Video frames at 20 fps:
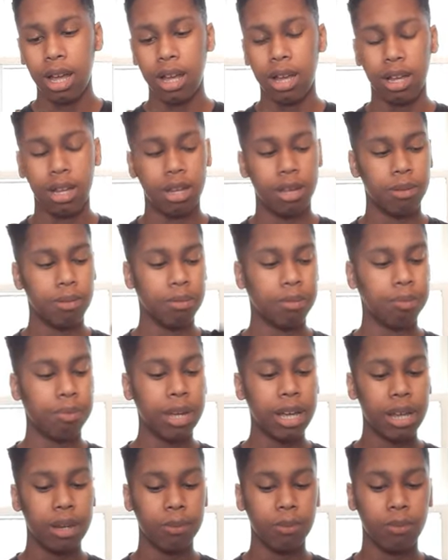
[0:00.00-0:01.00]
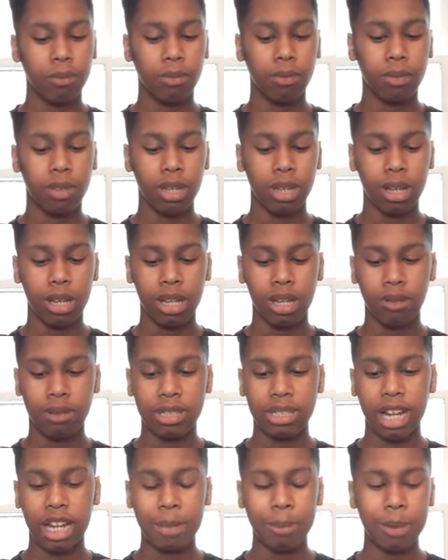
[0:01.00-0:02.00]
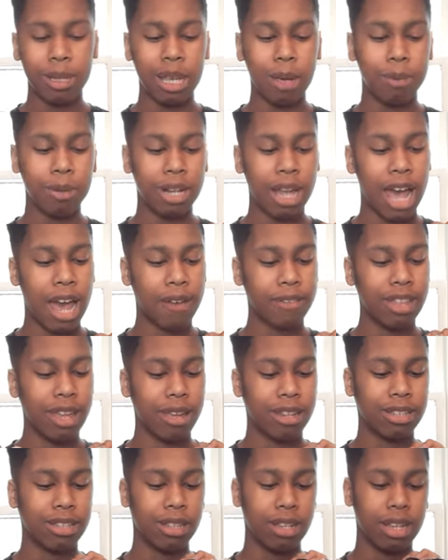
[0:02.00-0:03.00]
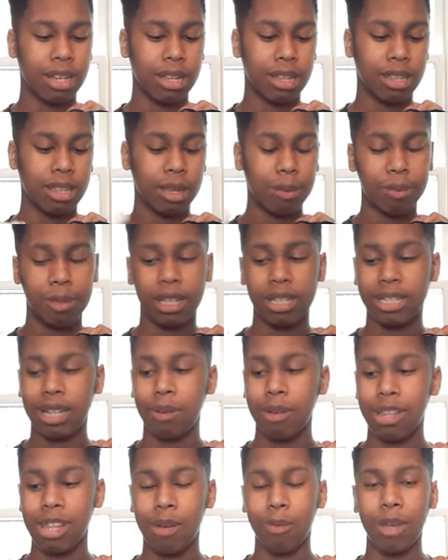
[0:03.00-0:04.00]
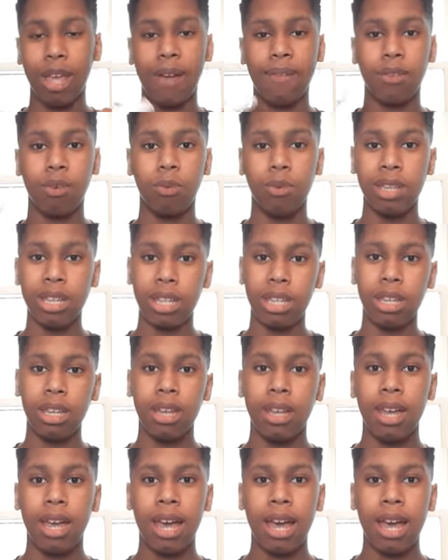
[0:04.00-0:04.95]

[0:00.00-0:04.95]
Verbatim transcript: Um, but it was nice being able to have that uh, thing because now that we have a Wii,